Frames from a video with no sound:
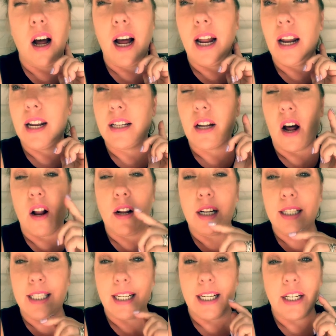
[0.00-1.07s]
And that's all
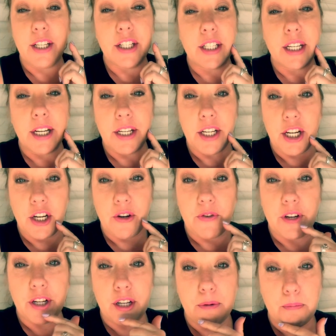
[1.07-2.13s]
it did. It just continued
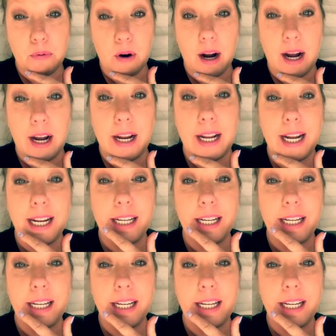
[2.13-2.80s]
to spread